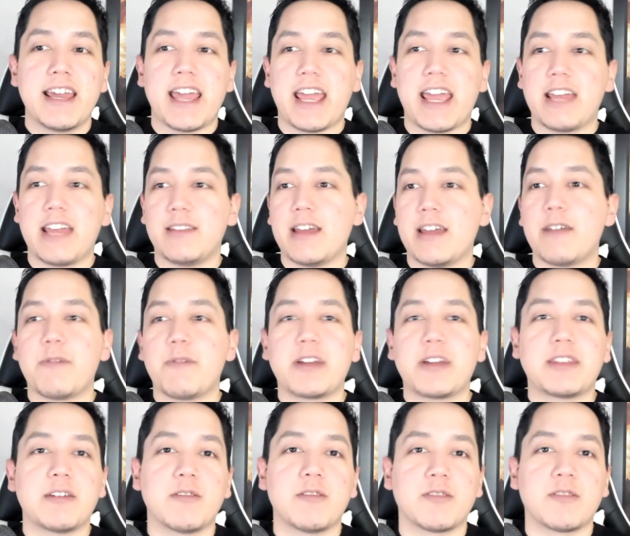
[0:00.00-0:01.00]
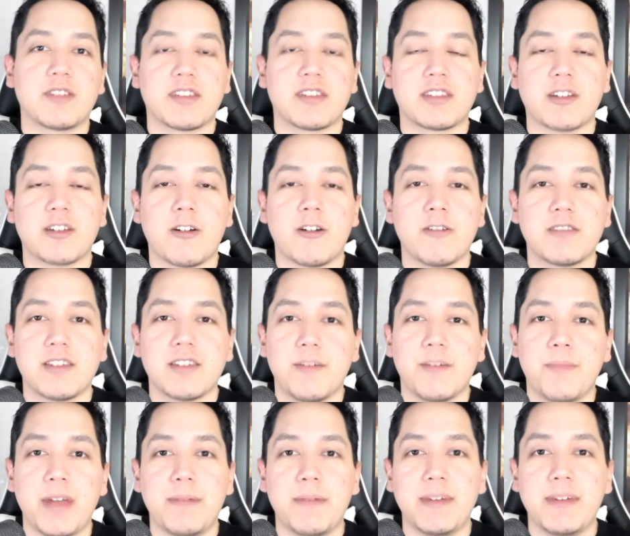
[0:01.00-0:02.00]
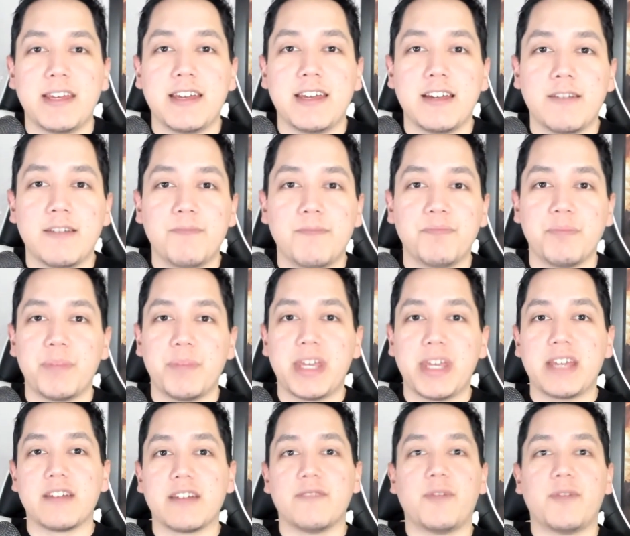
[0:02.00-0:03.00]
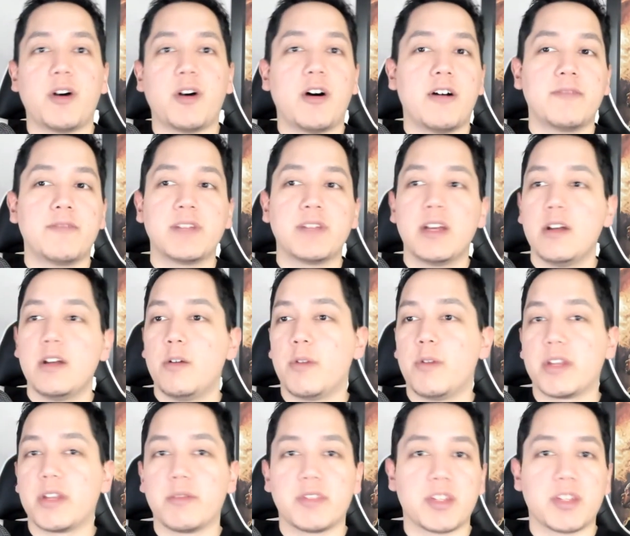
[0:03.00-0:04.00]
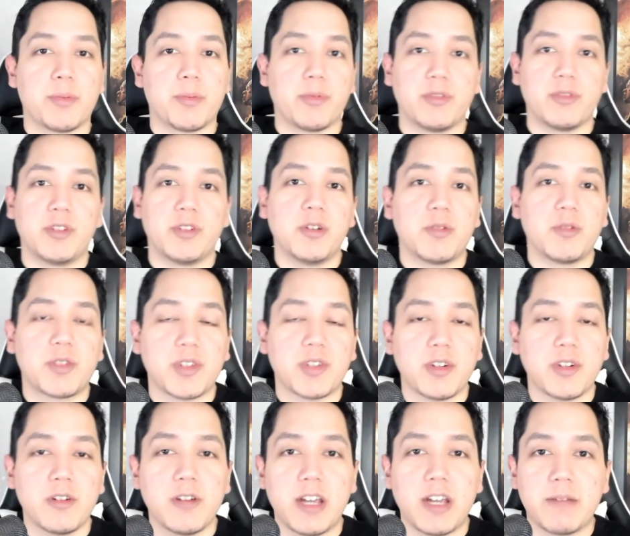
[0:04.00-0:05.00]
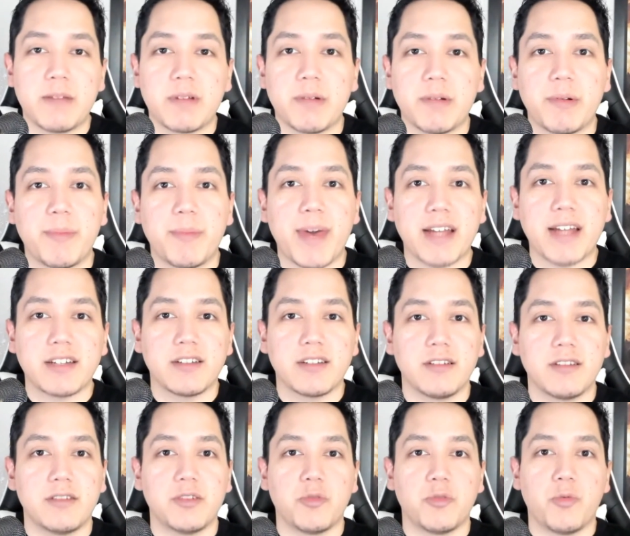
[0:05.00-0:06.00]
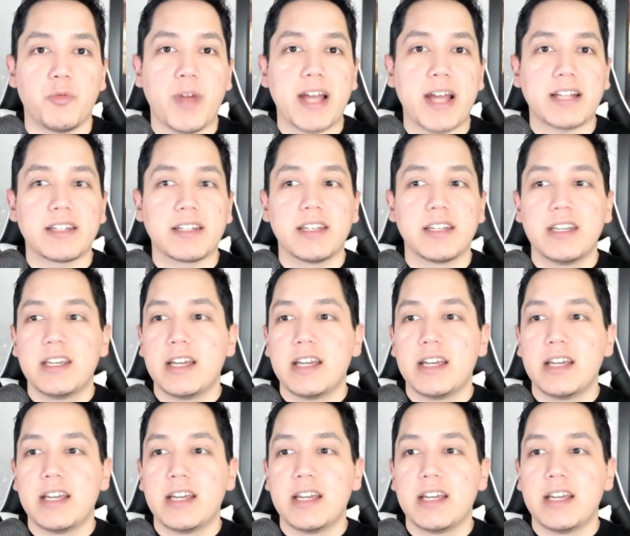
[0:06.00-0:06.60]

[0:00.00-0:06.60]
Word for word: And that right there is a start to maybe him being involved, whether it's a producer, him coming back to direct.